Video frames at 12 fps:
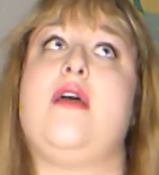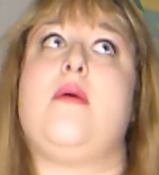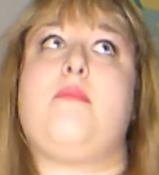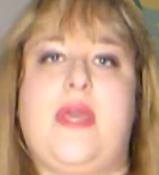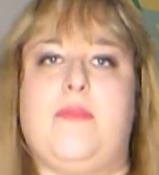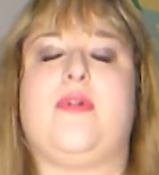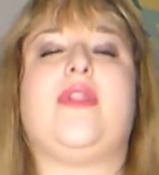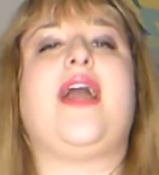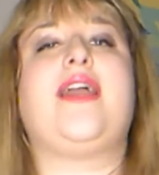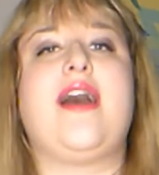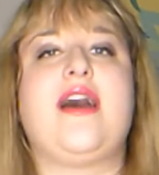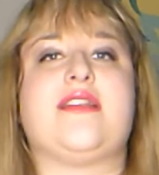people like
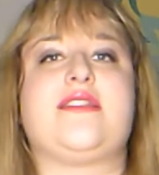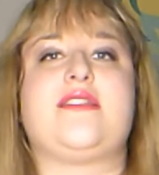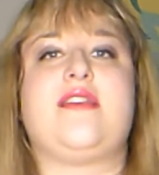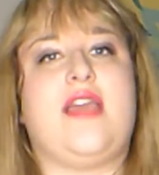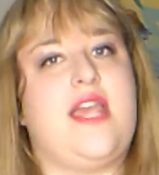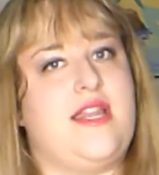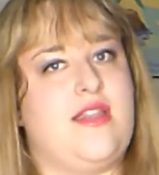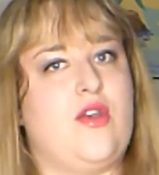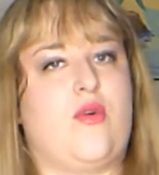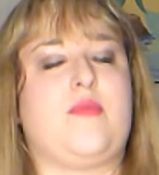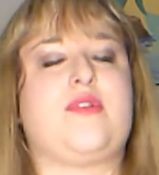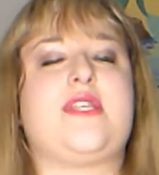us in the
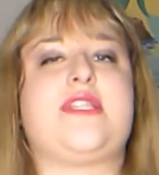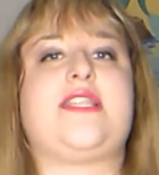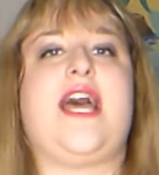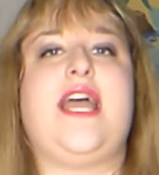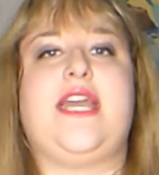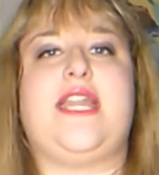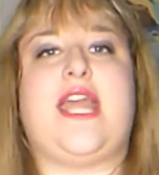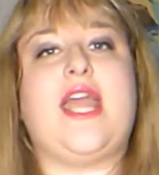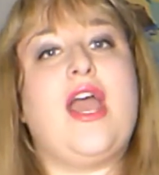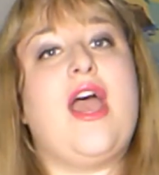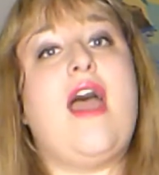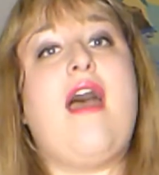normal society.
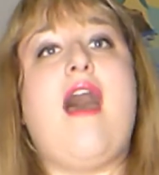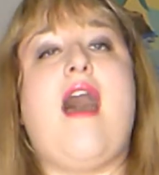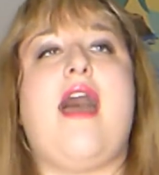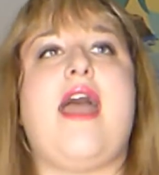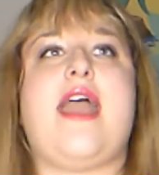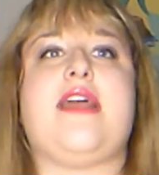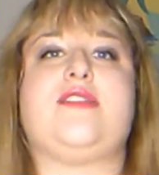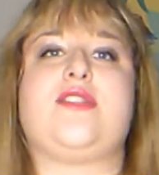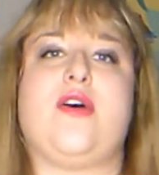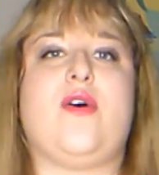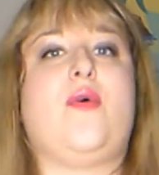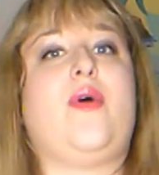And
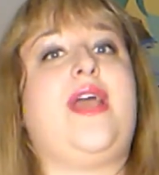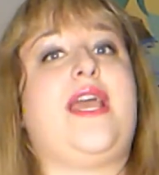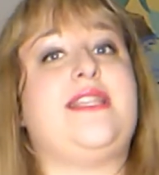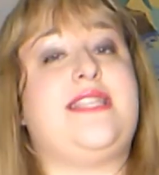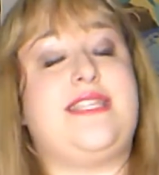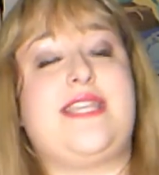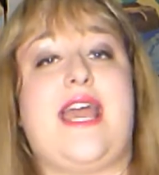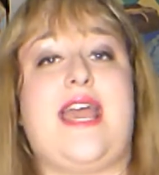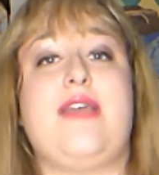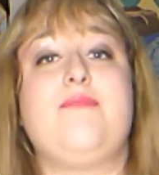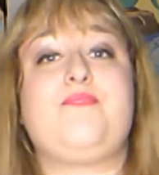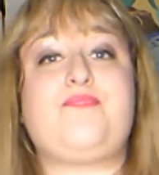so, and
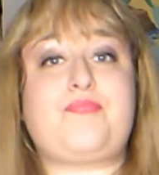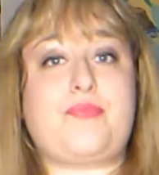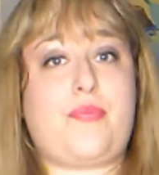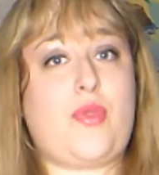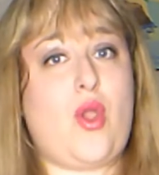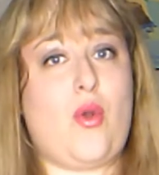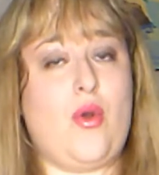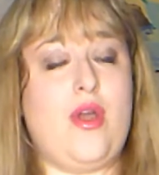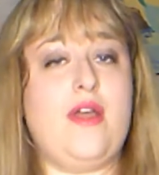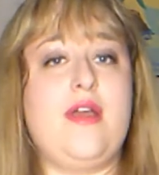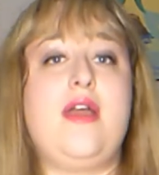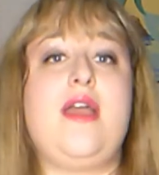today
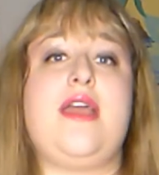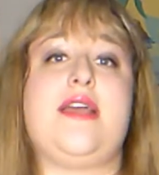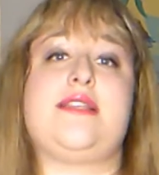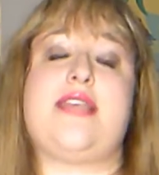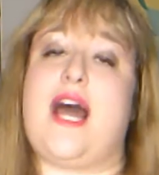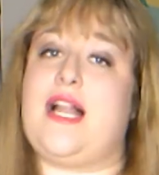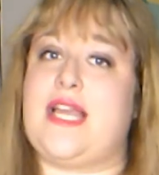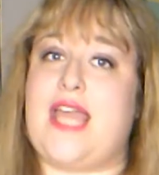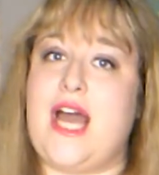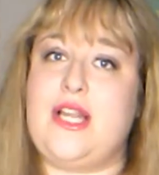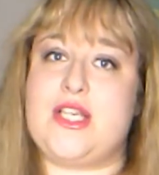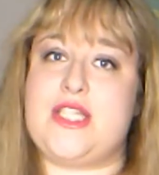is Helen
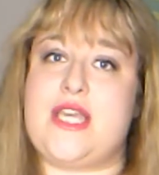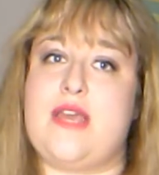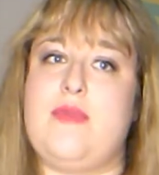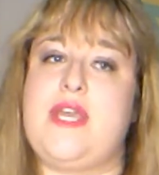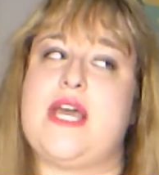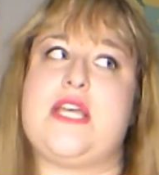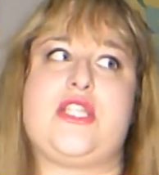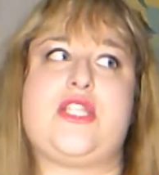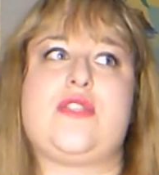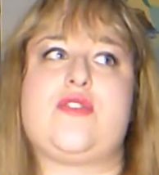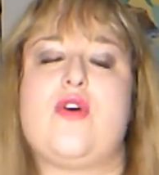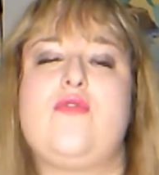Keller's day because
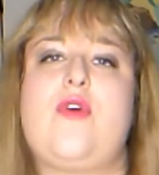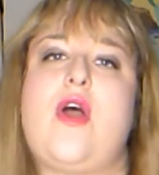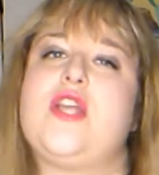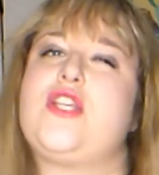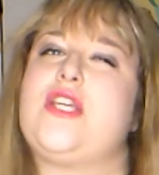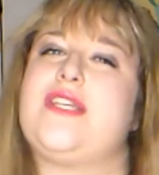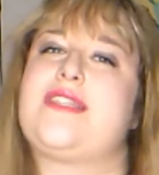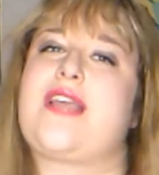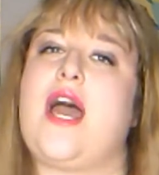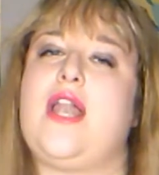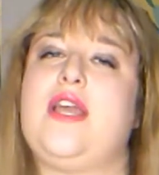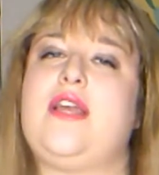so far she's
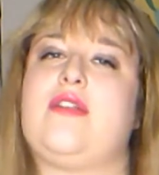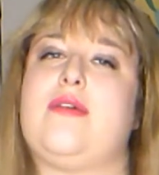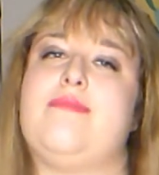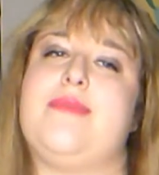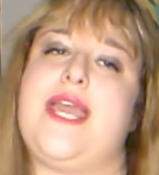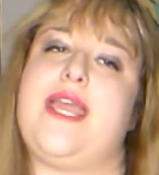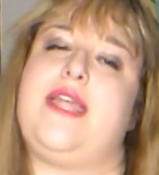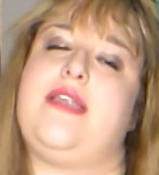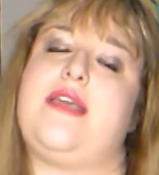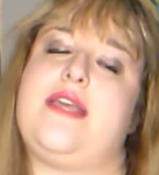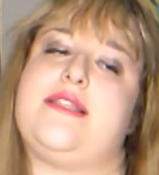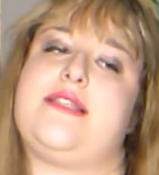kind of like the main,
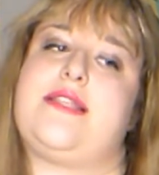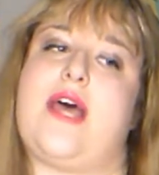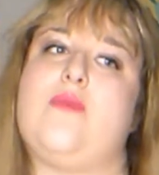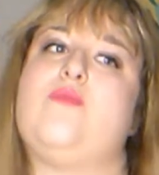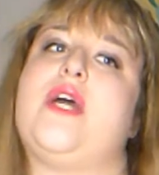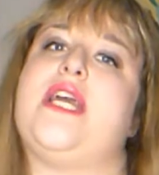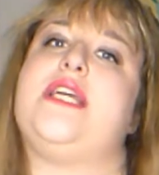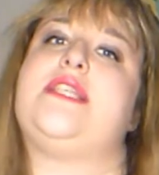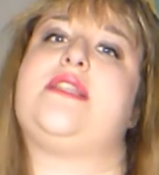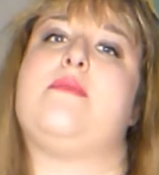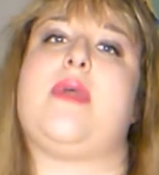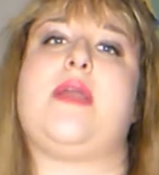in some ways,
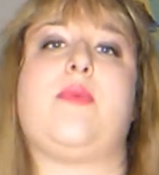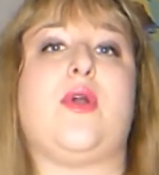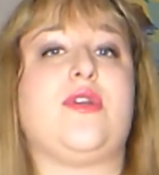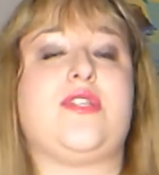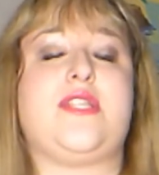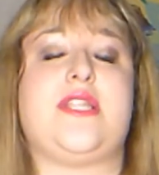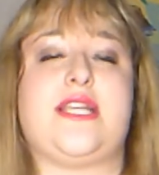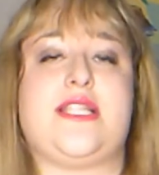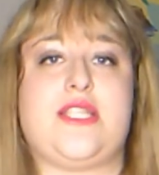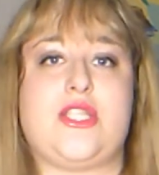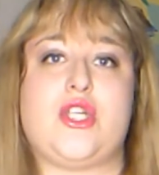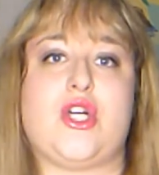the main person that
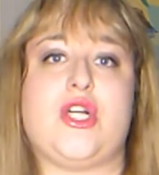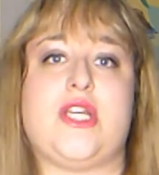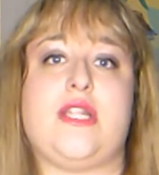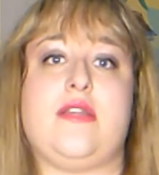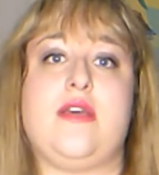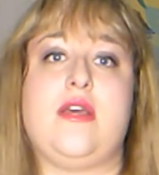started